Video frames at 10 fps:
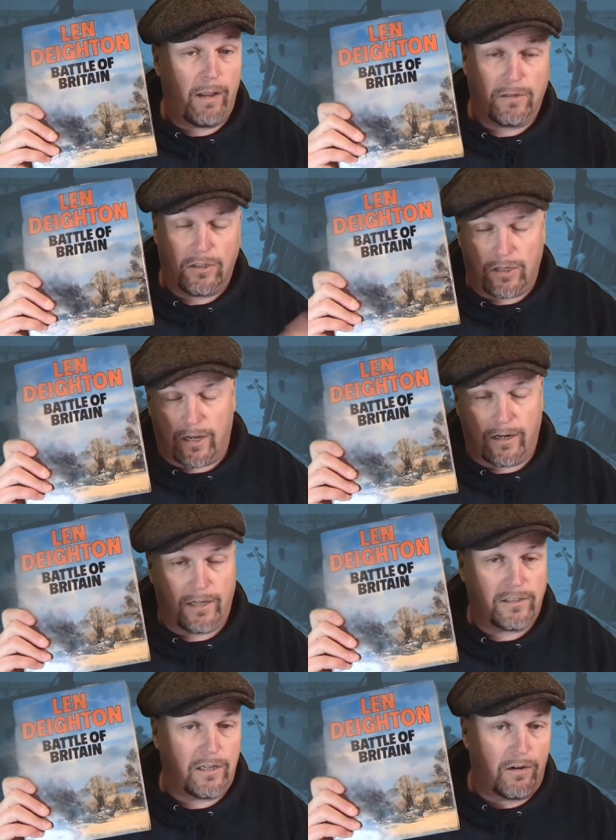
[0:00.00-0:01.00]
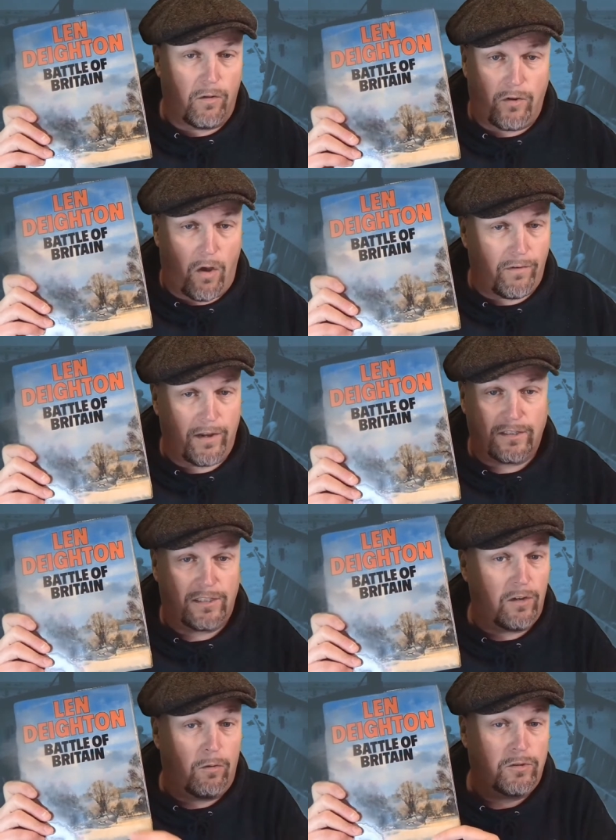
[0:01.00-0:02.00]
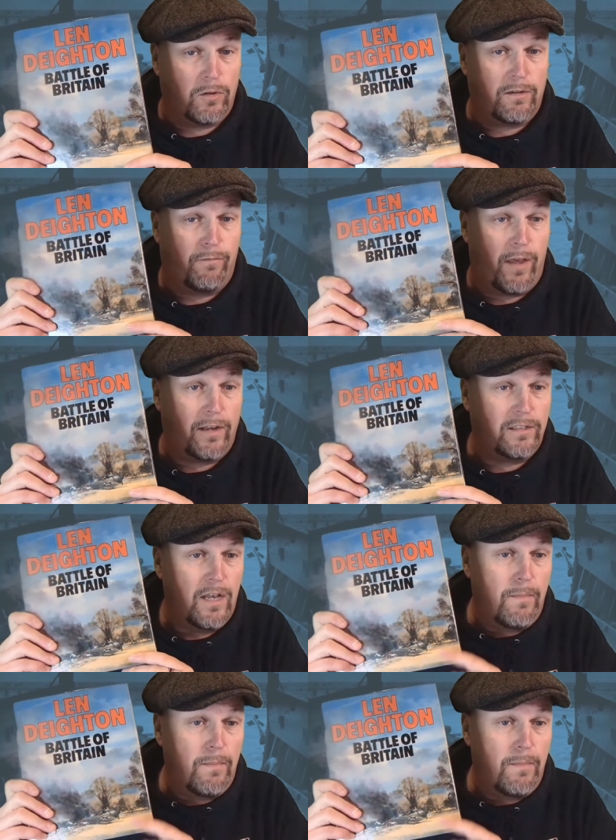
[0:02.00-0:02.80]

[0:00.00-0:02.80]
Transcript: He was a journalist and a novelist, did all sorts of things